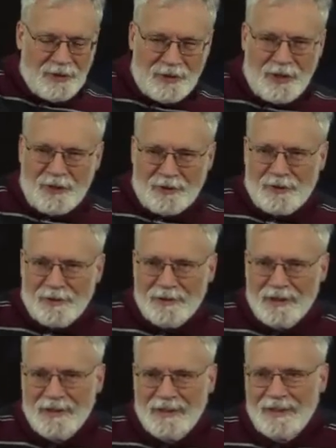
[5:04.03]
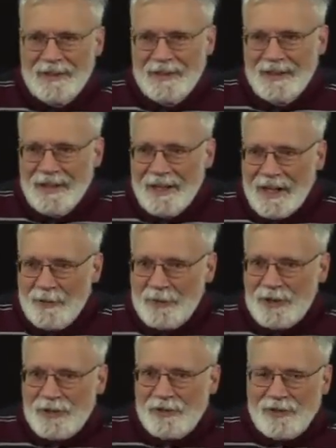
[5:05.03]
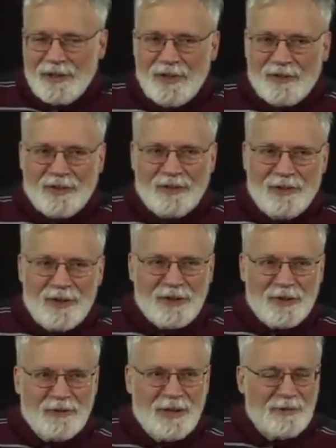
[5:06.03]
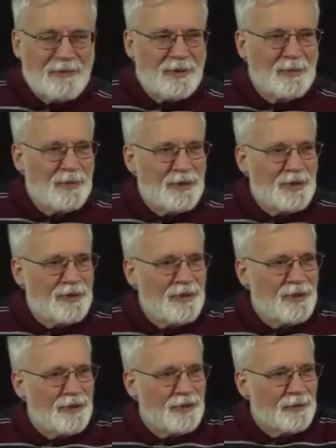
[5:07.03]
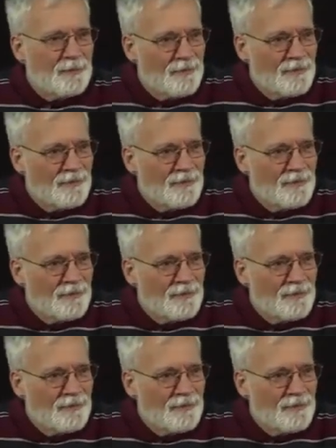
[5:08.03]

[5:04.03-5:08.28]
shaker and we just let it slosh around for a million years.